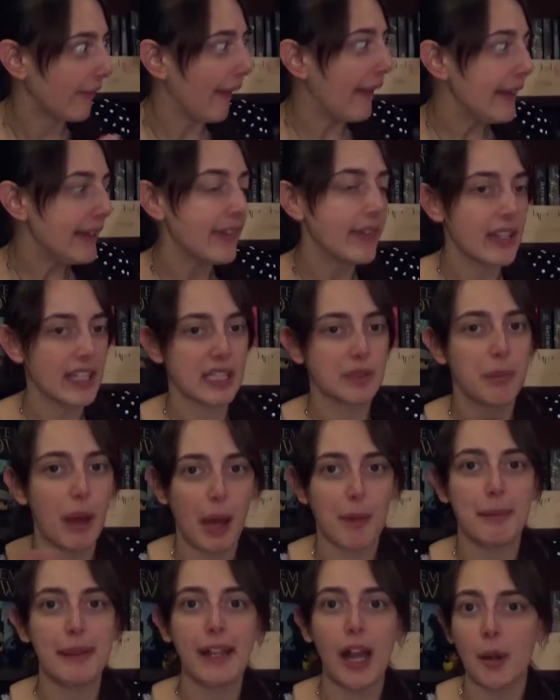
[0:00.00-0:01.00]
like this
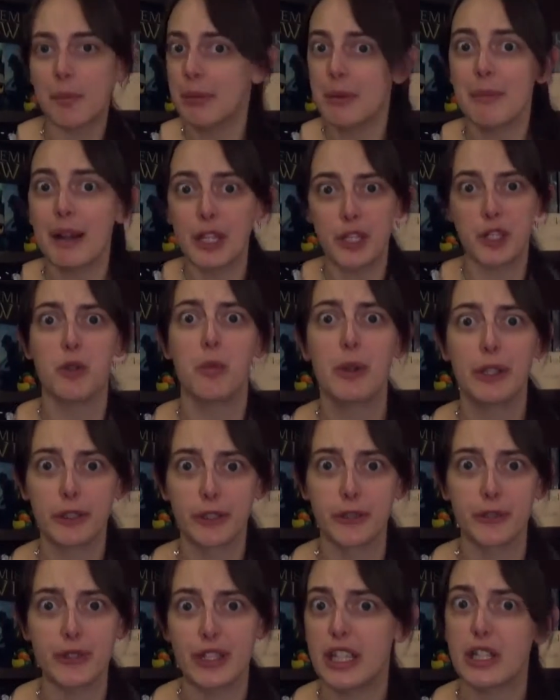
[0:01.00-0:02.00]
popping up in my
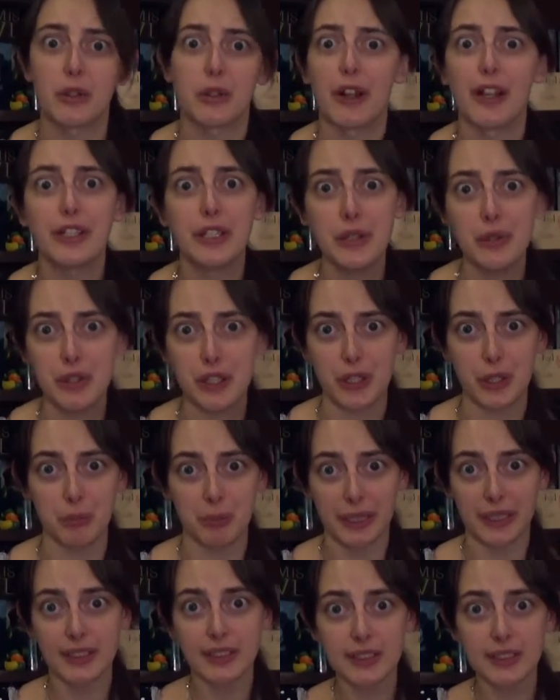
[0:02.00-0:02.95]
Twitter feed or on YouTube.